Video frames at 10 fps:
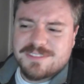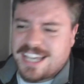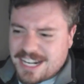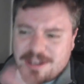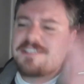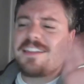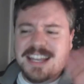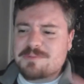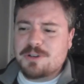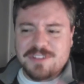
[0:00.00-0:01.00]
Anyway,
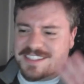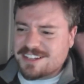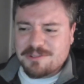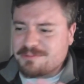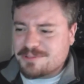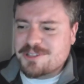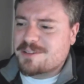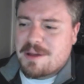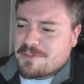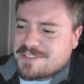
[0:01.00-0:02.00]
that's movie stuff. We'll talk
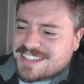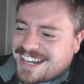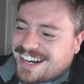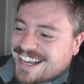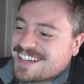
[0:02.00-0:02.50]
about movies later.